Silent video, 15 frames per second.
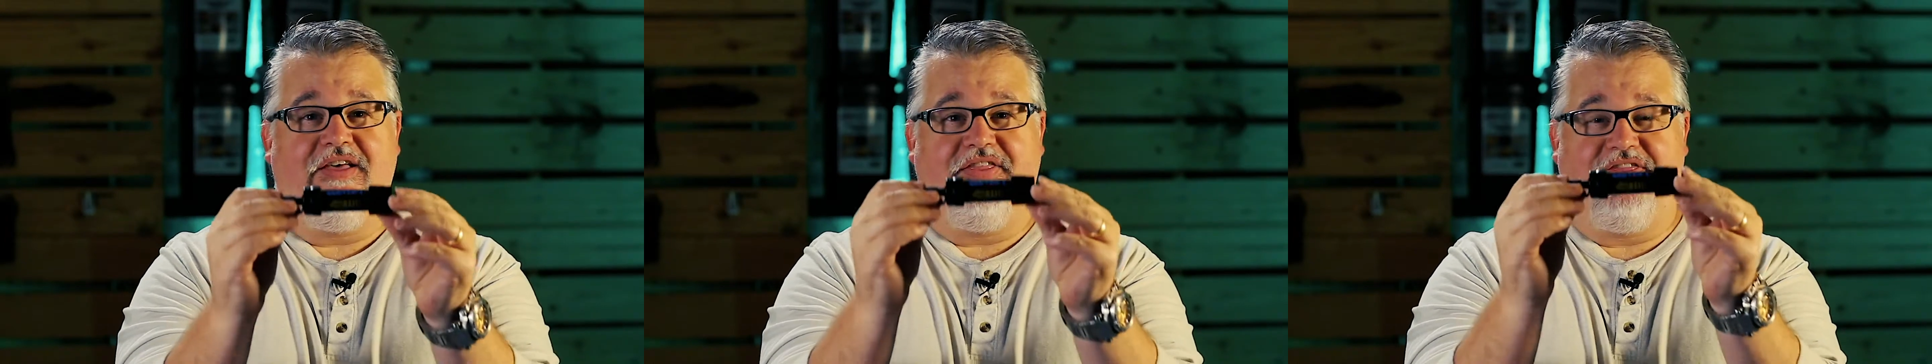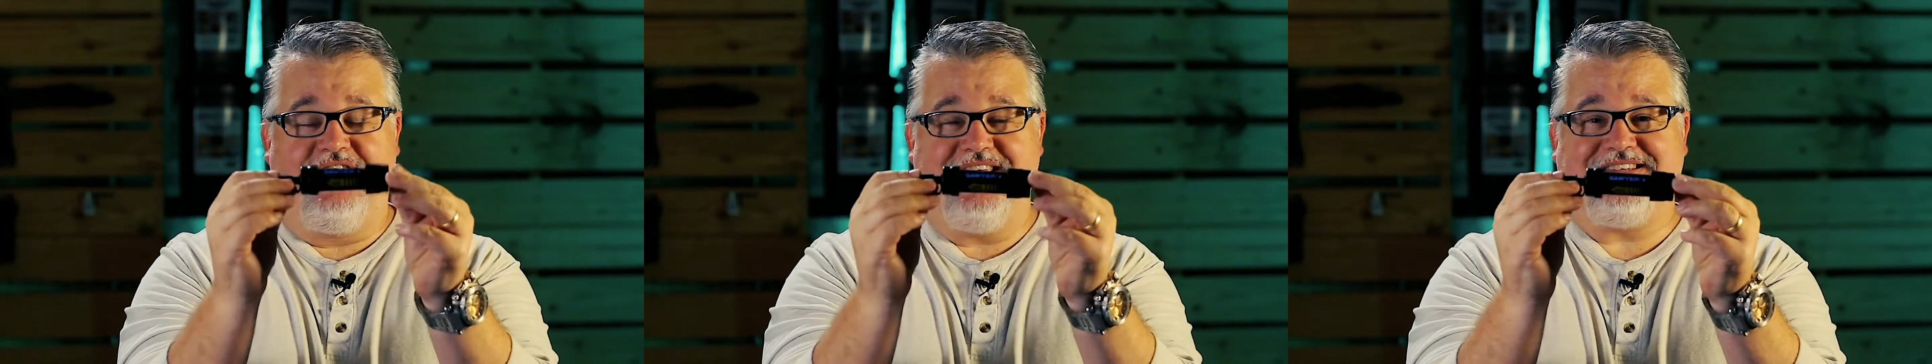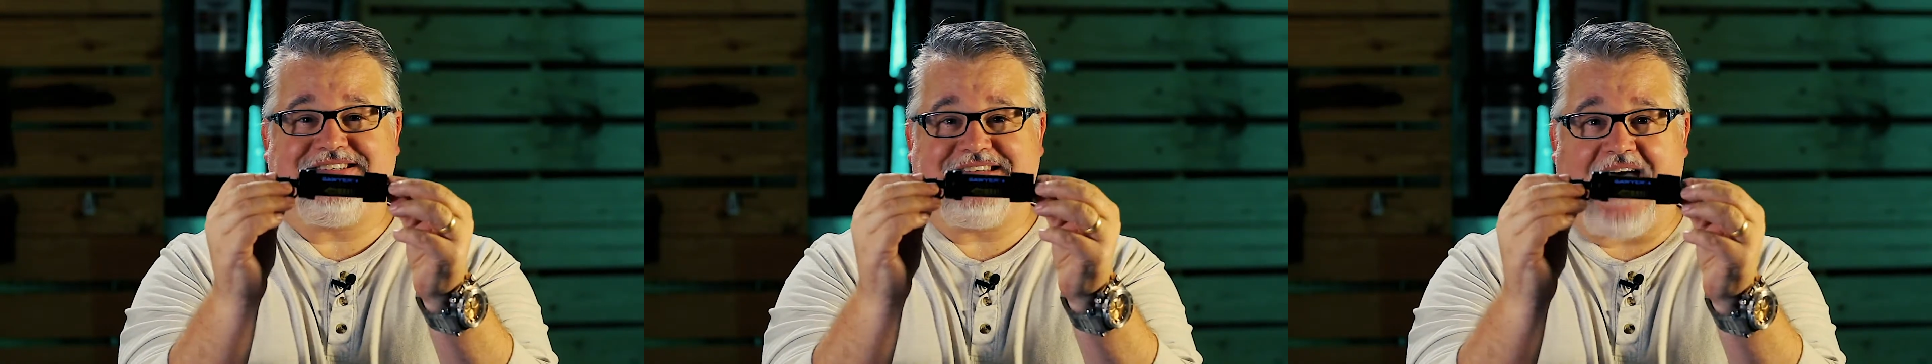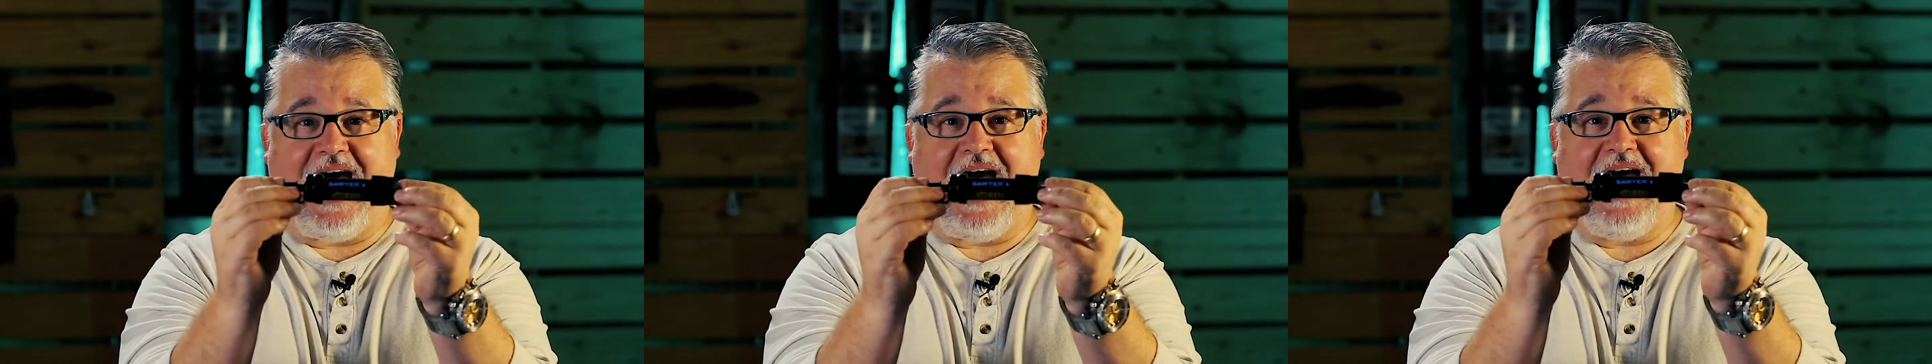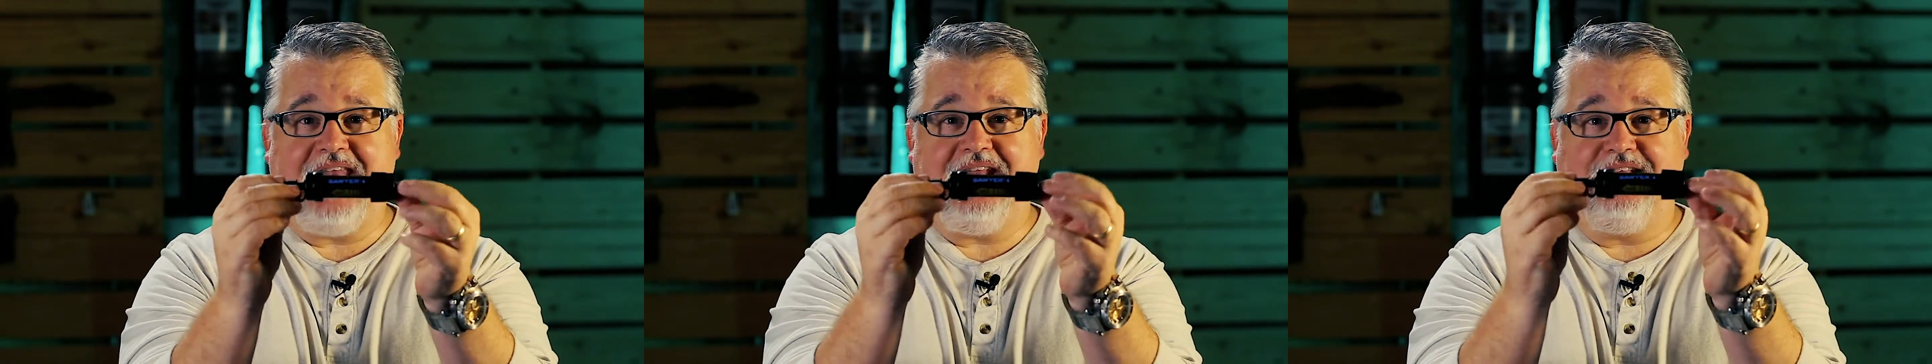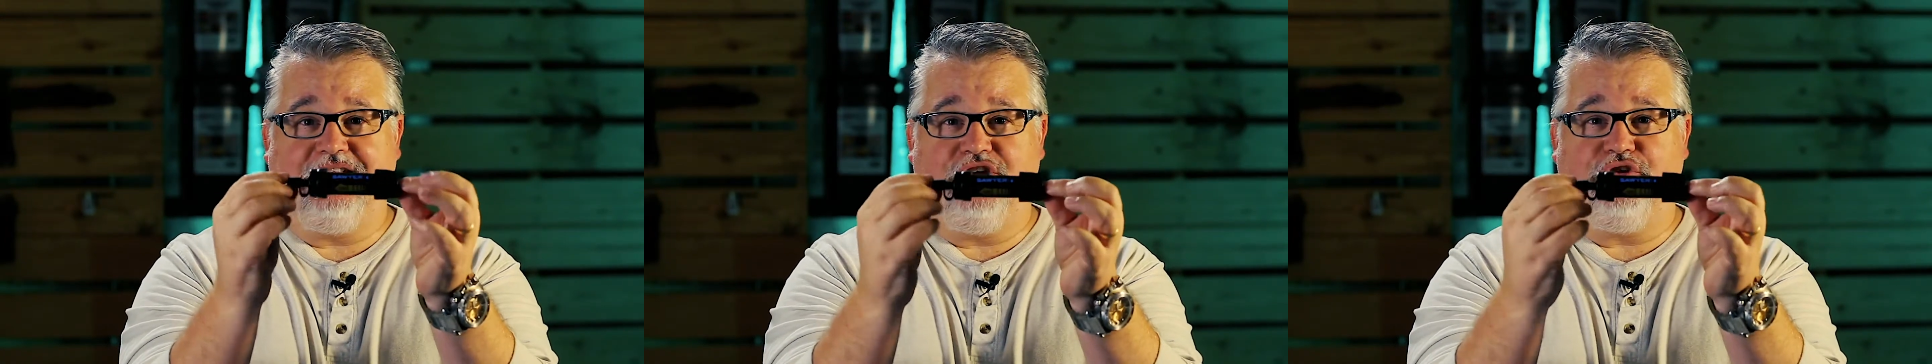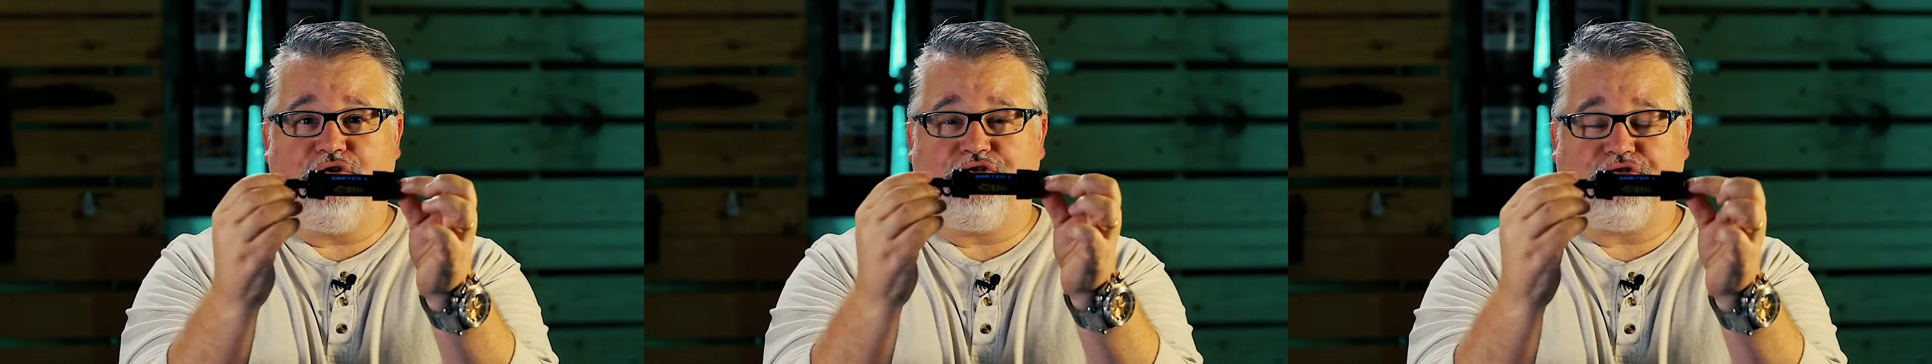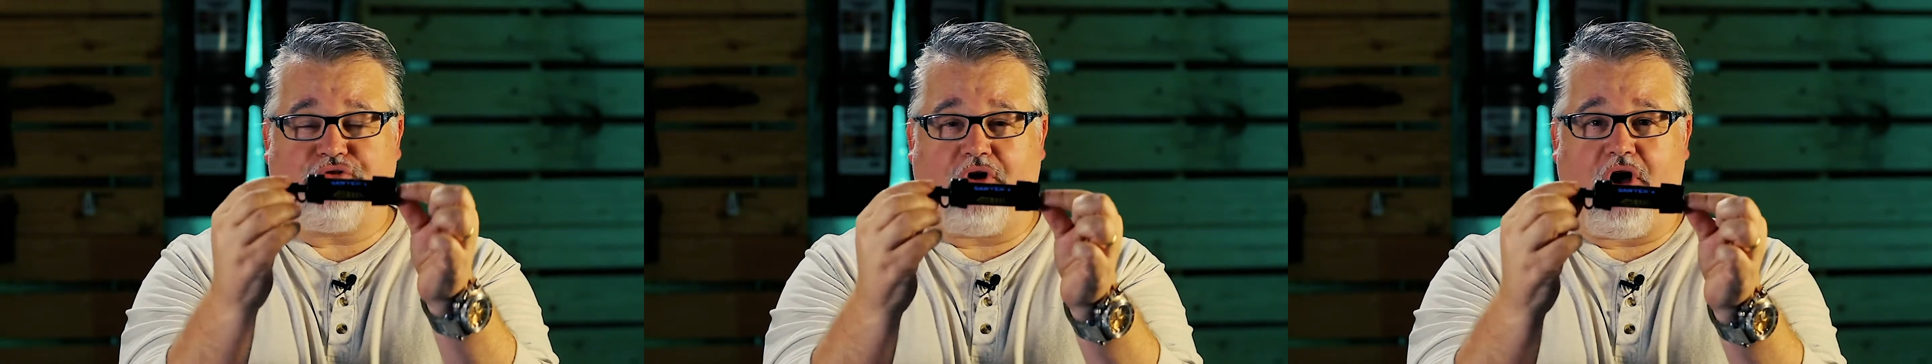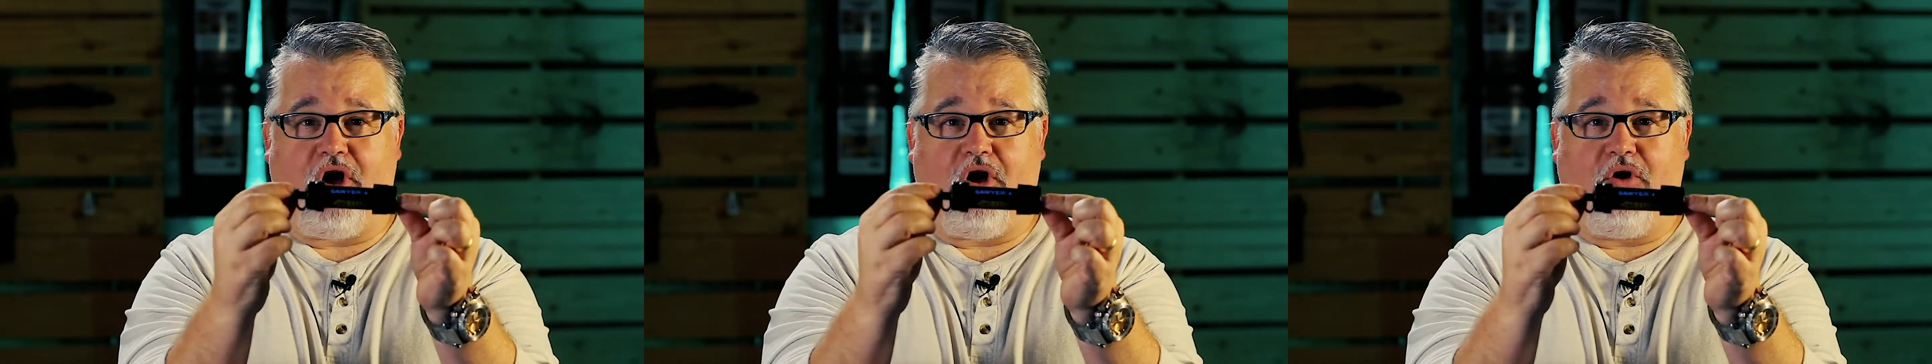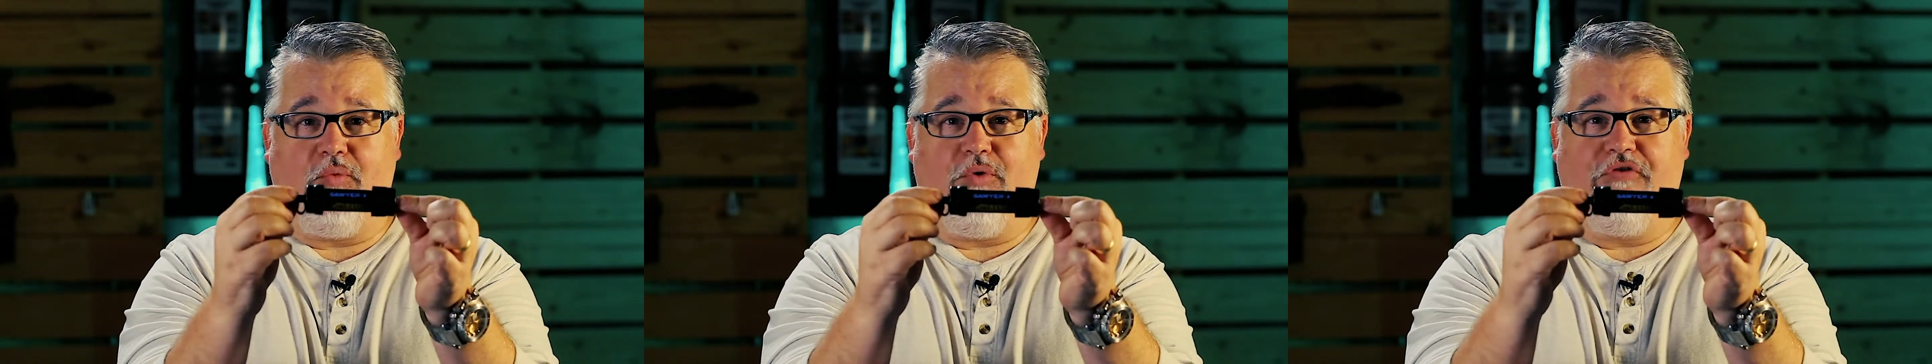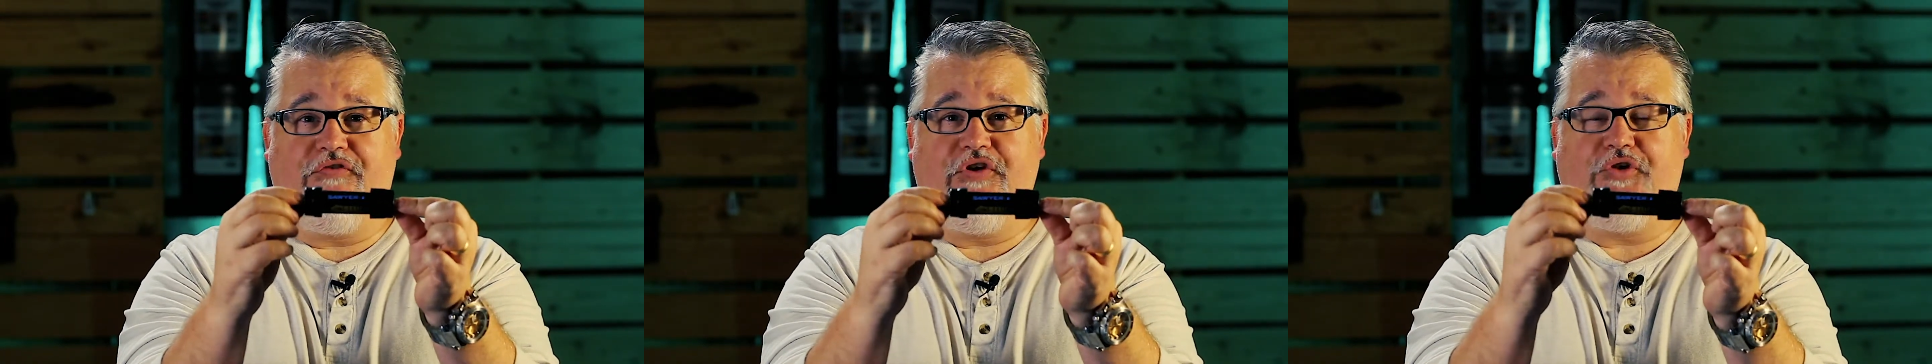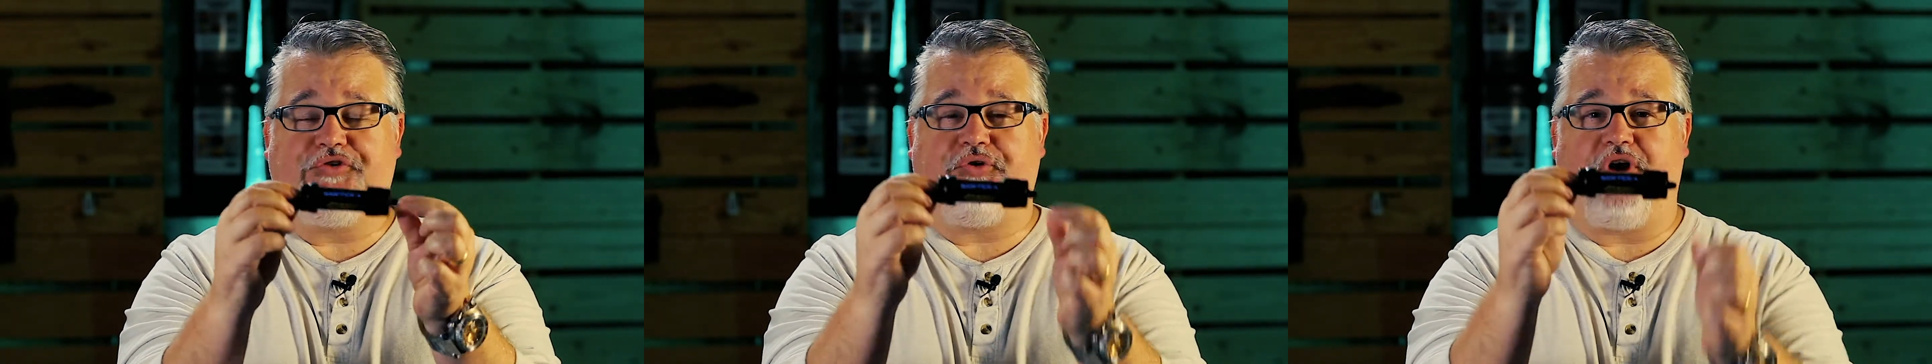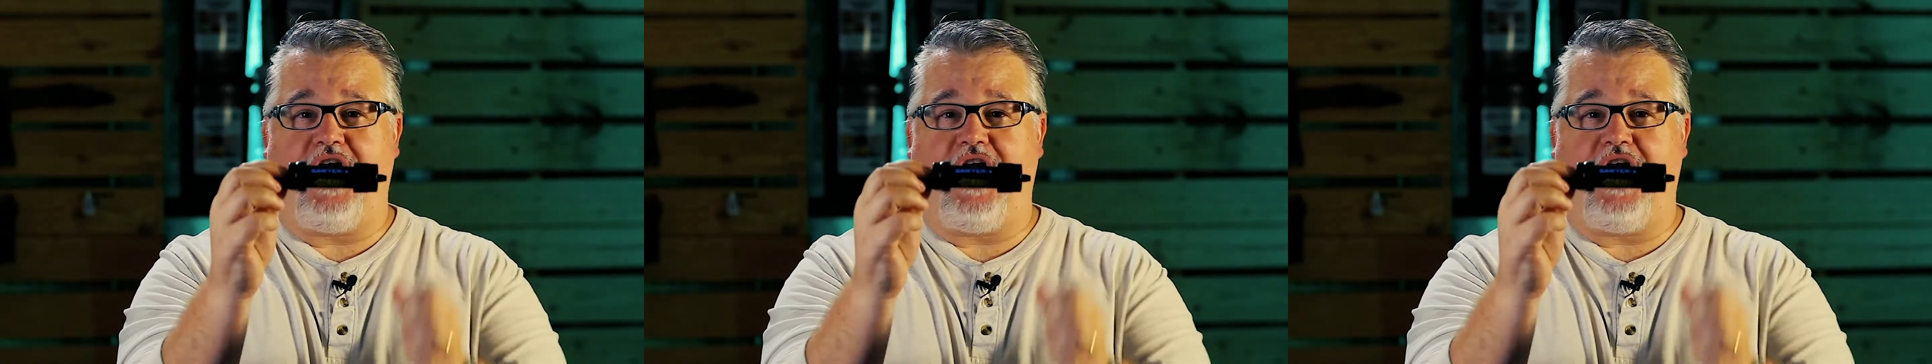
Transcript: This tiny little straw will filter